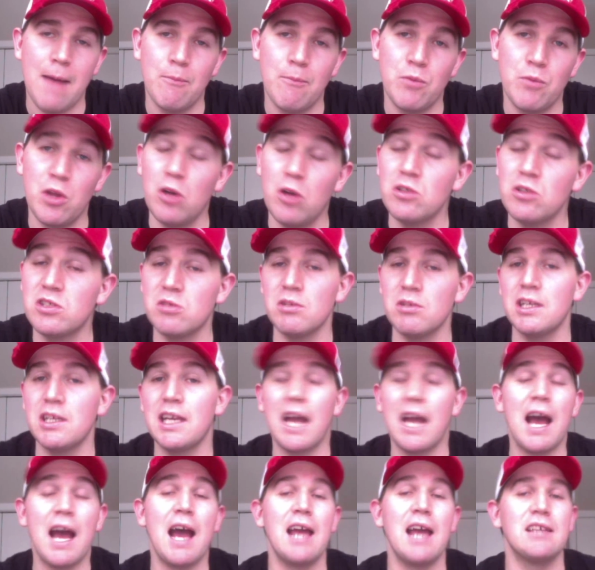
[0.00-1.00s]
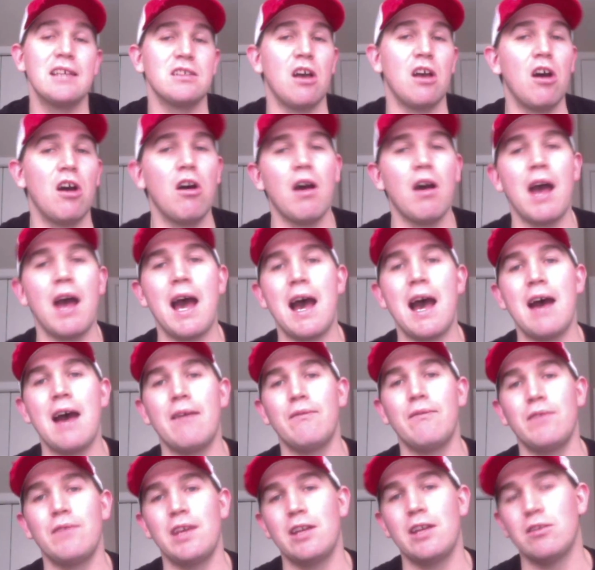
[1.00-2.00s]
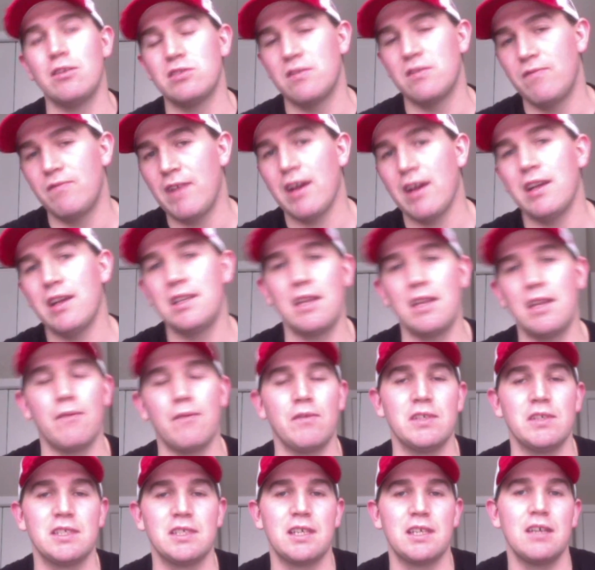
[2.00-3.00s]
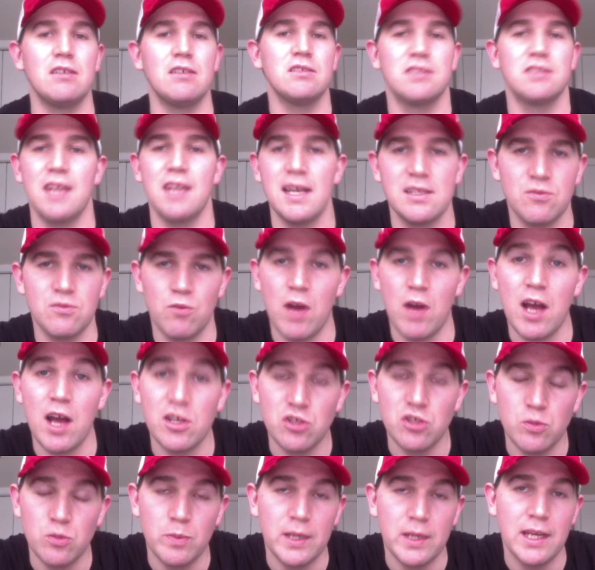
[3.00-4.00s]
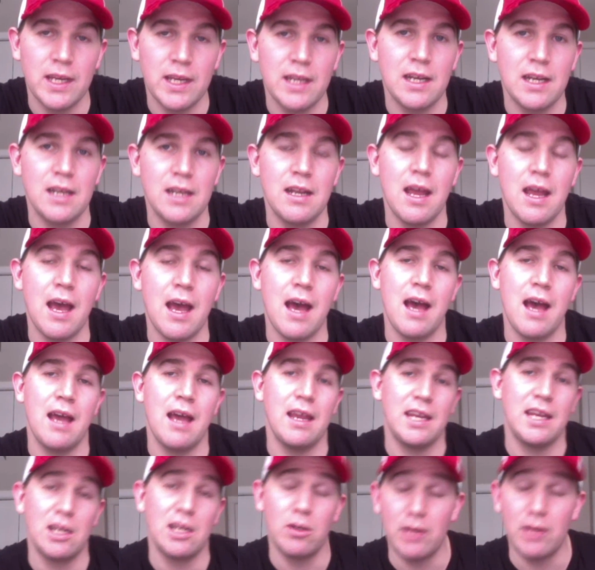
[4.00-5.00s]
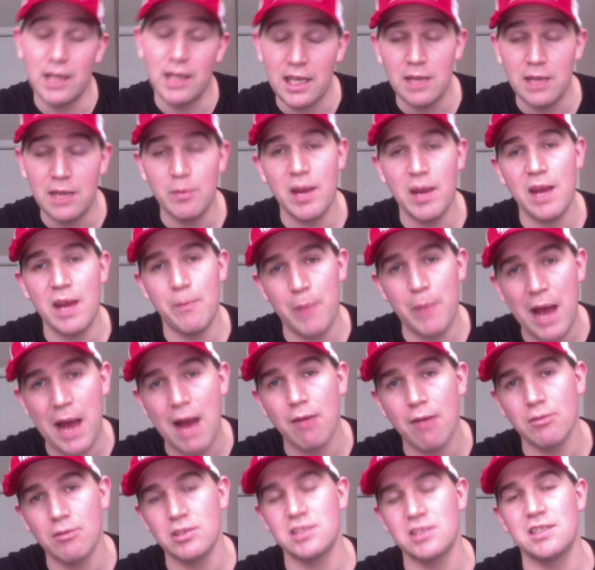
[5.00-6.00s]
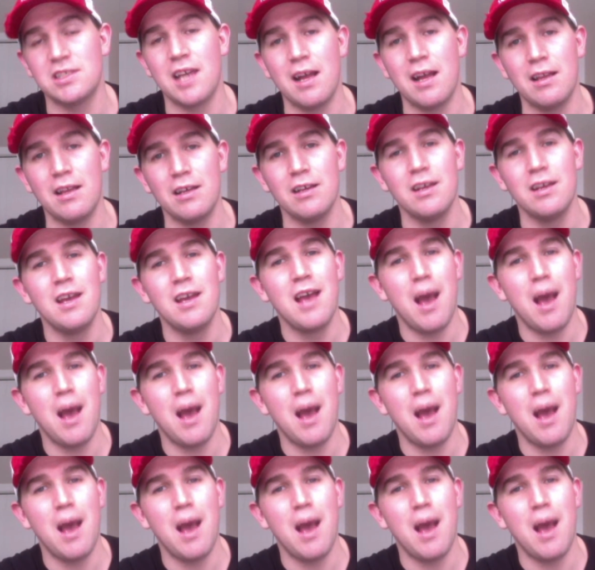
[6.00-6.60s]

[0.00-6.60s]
Those three guys all have, you know, some very different skill sets. Roger being an, you know, an eBay power seller,